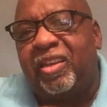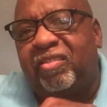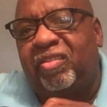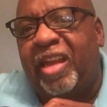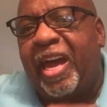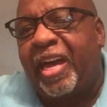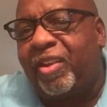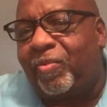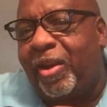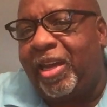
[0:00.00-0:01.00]
Slide
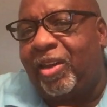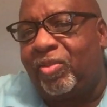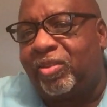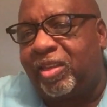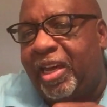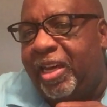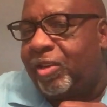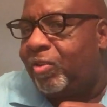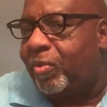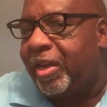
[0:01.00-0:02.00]
it
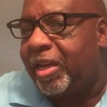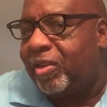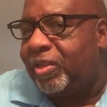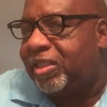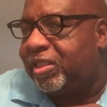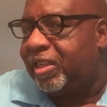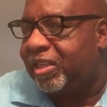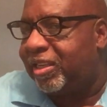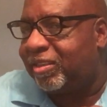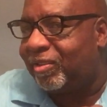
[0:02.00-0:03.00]
around until
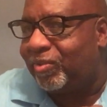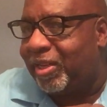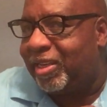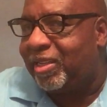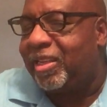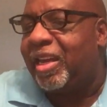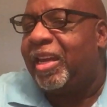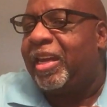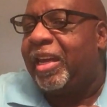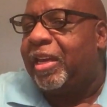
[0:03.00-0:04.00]
it gets on there.
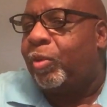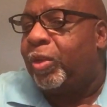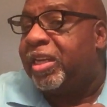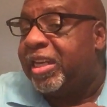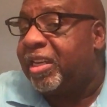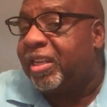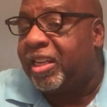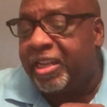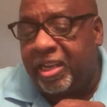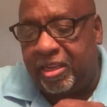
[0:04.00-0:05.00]
When you hear the
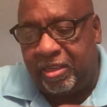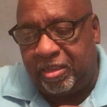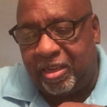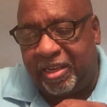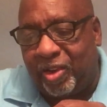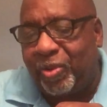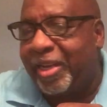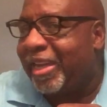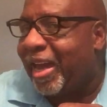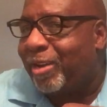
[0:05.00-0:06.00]
click, you know
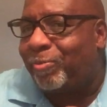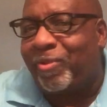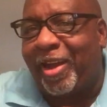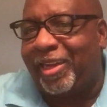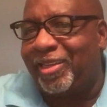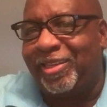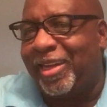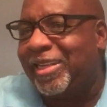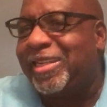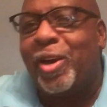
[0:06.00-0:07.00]
you got them right.
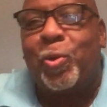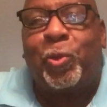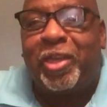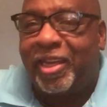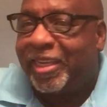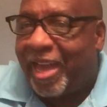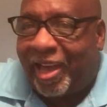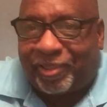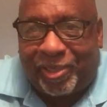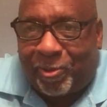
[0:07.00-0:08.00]
You know you
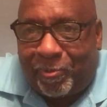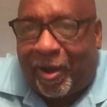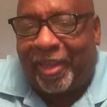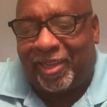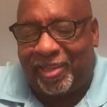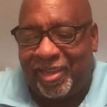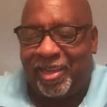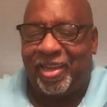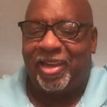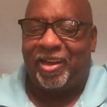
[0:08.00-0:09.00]
got them right.
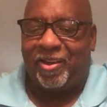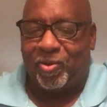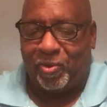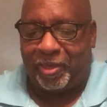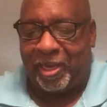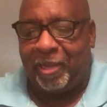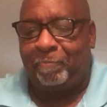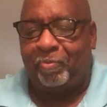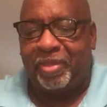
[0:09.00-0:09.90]
Okay.